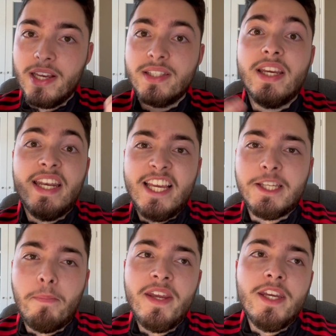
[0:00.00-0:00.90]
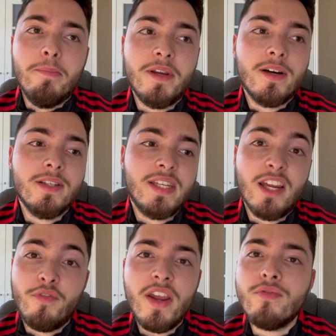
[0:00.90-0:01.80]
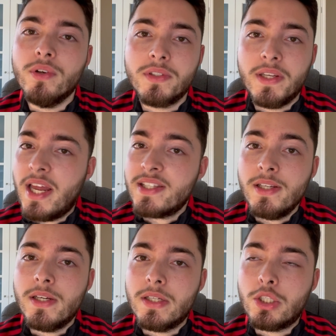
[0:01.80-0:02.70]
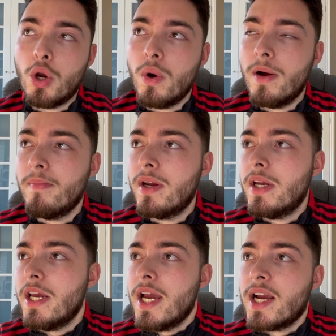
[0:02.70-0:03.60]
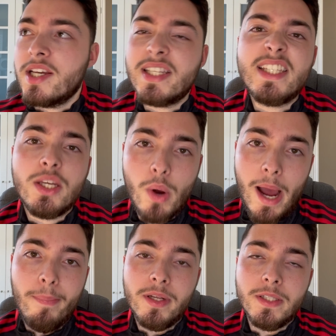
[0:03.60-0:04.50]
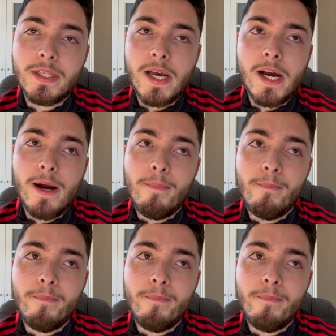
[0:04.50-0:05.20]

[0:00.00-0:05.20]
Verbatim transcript: in his opinion, because he had favourites, and that's it. So, guys, let's see what happens. I